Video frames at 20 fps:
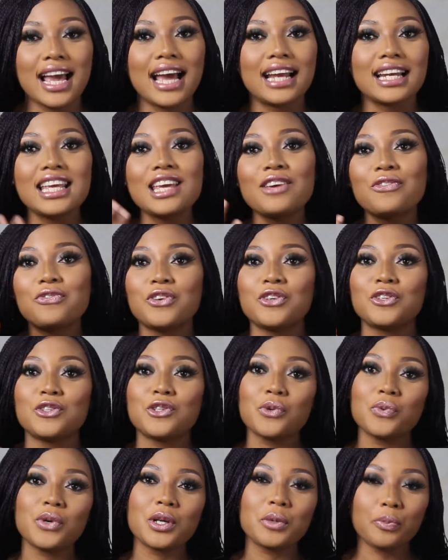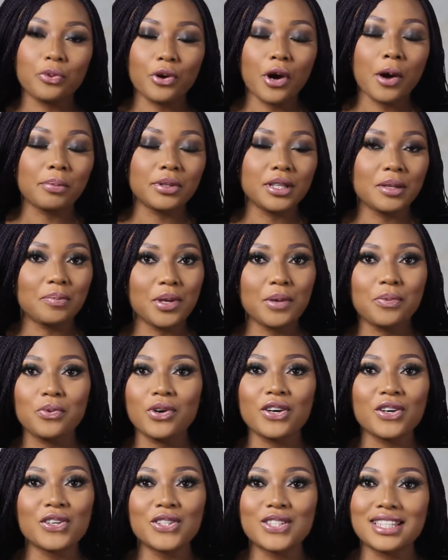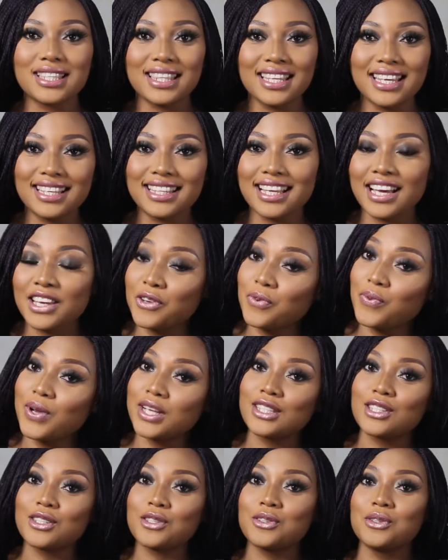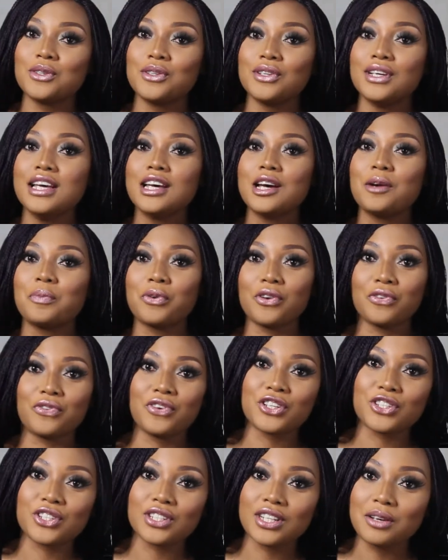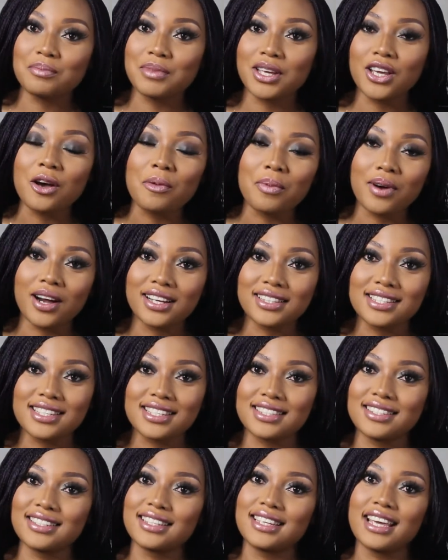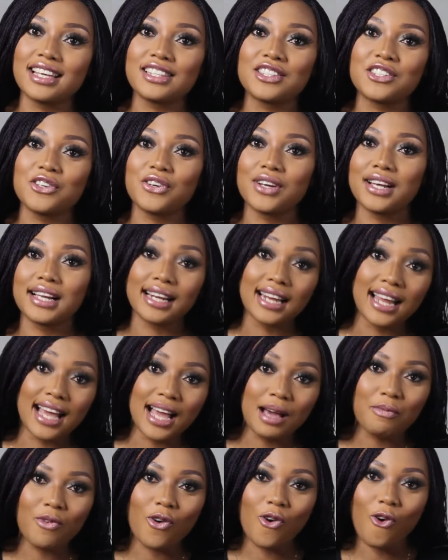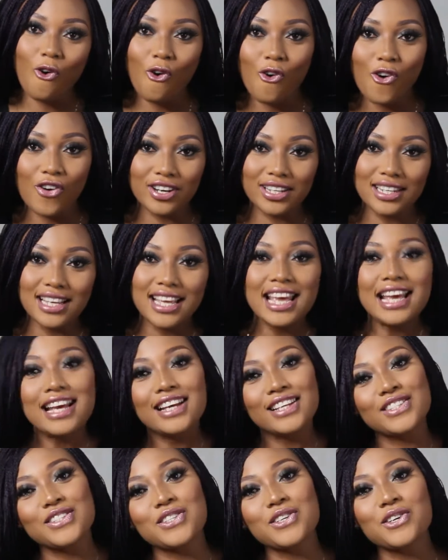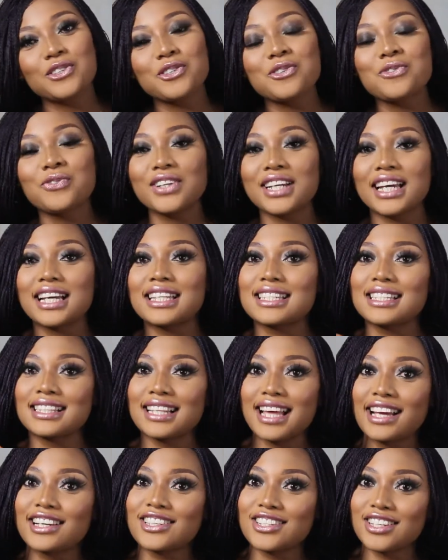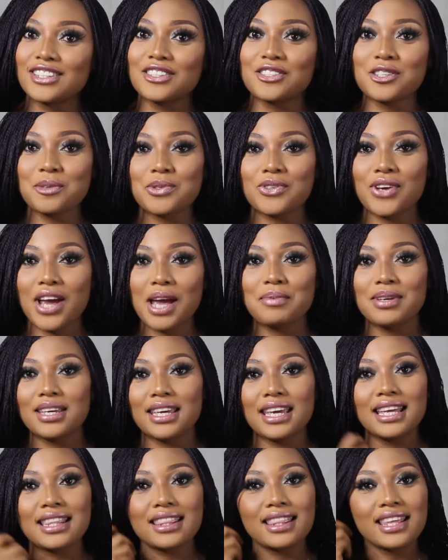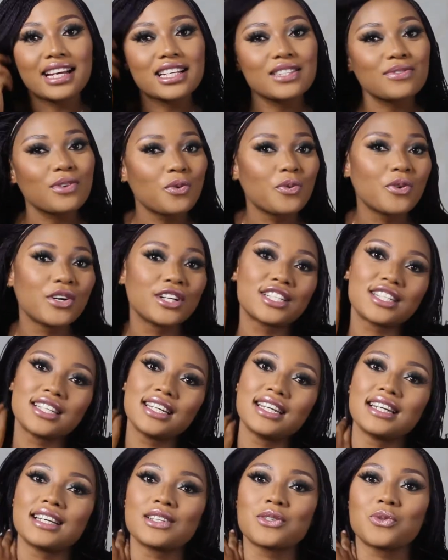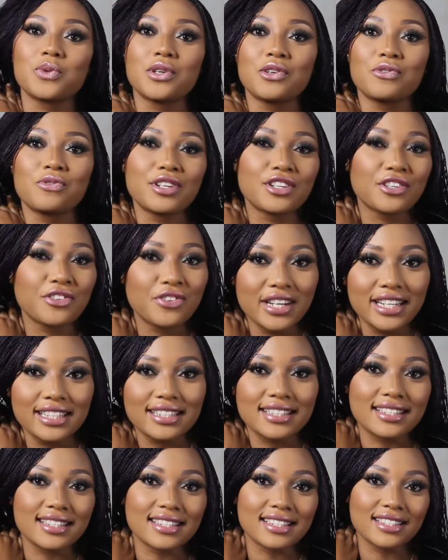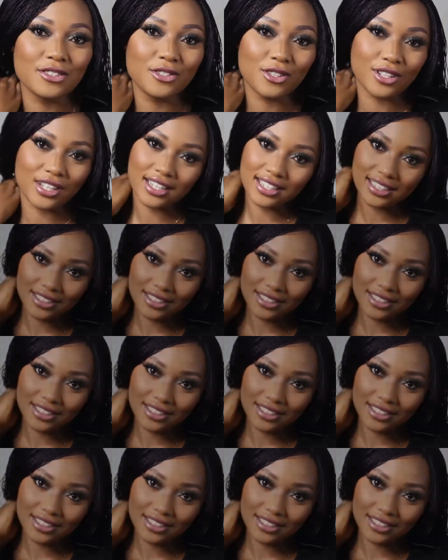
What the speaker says: And if you do it properly, people are going to think that you went to a professional makeup artist to get your glam on. So don't forget to like, share and subscribe again. Thanks for watching as we recreate this look.